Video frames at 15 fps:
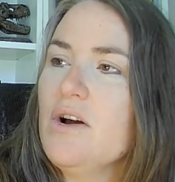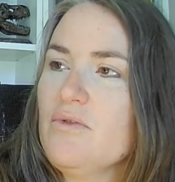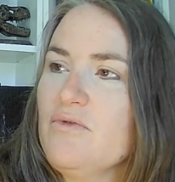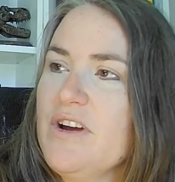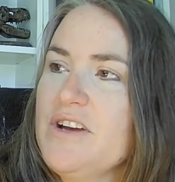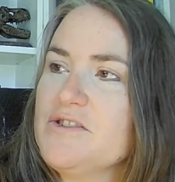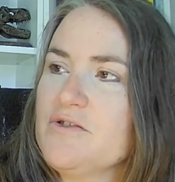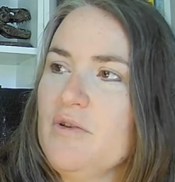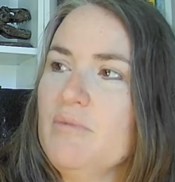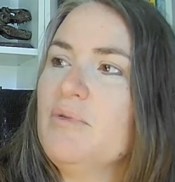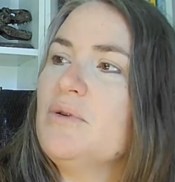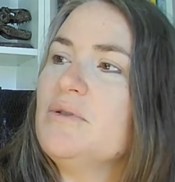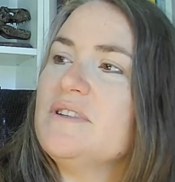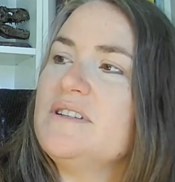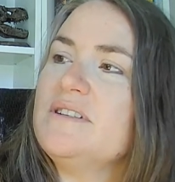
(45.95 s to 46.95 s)
Razor, a
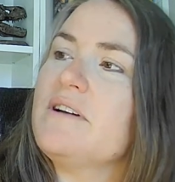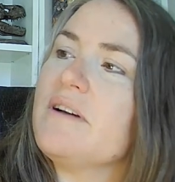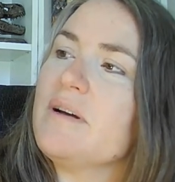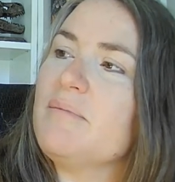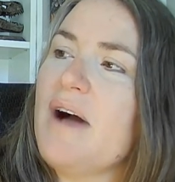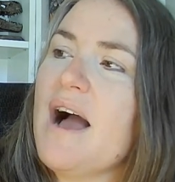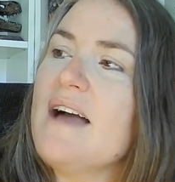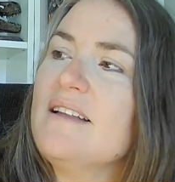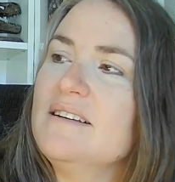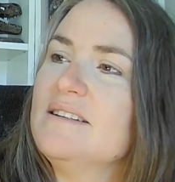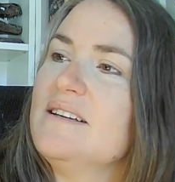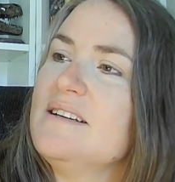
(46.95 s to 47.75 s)
bold and daring pilot,